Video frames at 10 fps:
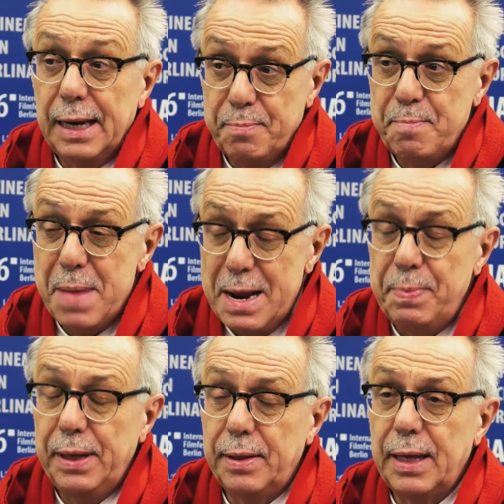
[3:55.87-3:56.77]
and
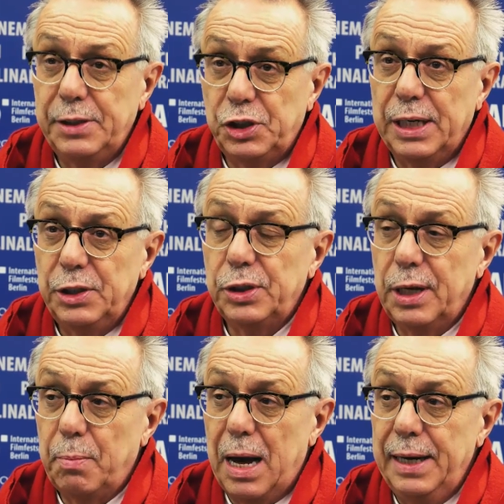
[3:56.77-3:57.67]
maybe they change
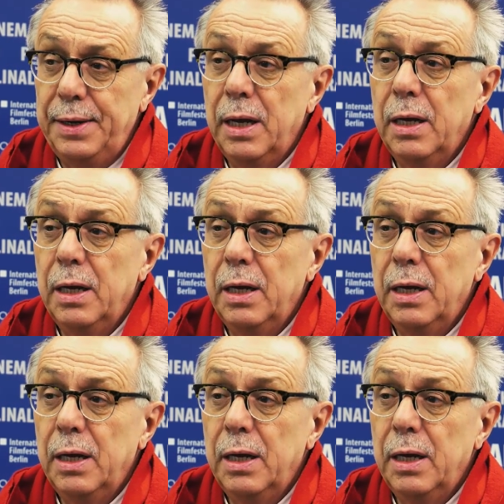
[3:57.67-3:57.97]
their mind